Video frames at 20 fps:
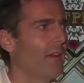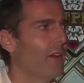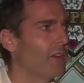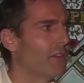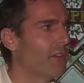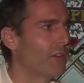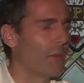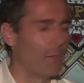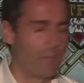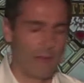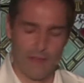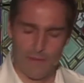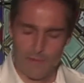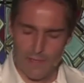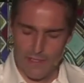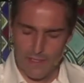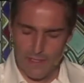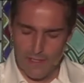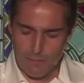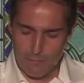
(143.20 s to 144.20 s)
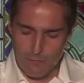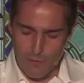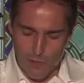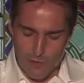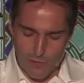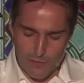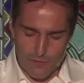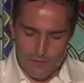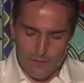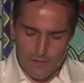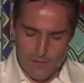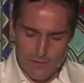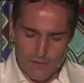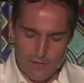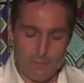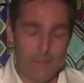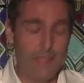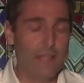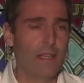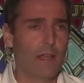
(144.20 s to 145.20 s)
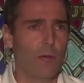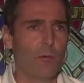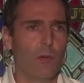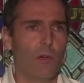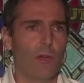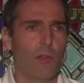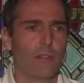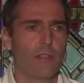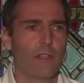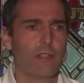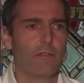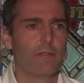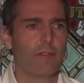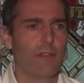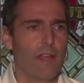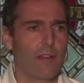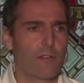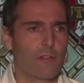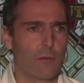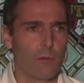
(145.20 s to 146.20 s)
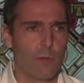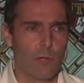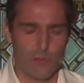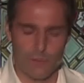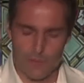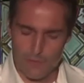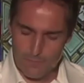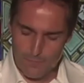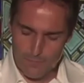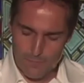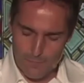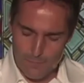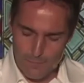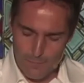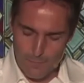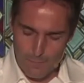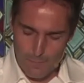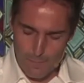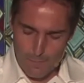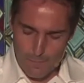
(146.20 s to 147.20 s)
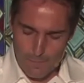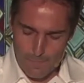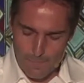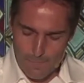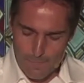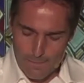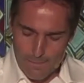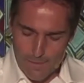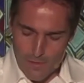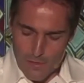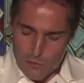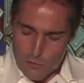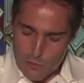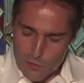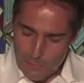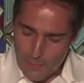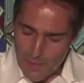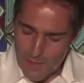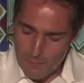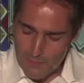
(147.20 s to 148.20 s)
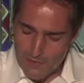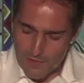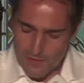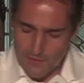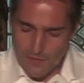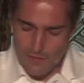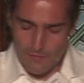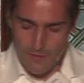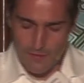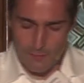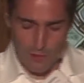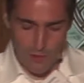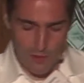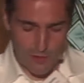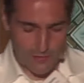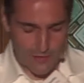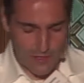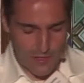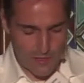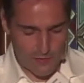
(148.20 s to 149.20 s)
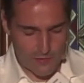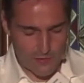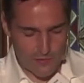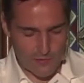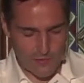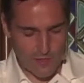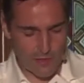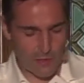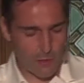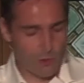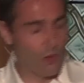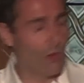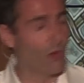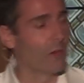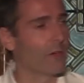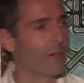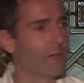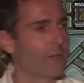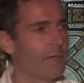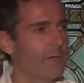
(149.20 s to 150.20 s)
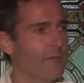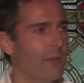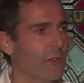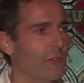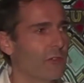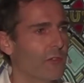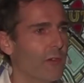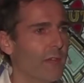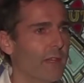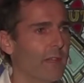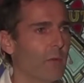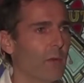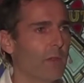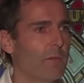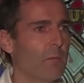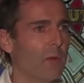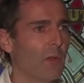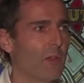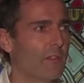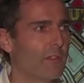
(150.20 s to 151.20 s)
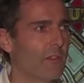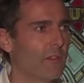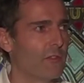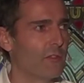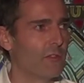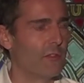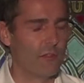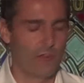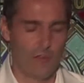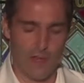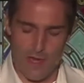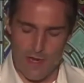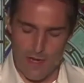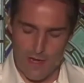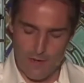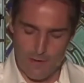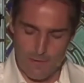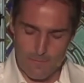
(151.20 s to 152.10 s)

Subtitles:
are disappearing in both the media world and the financial world. Newspapers and TV broadcasters are no longer filtering what politicians say.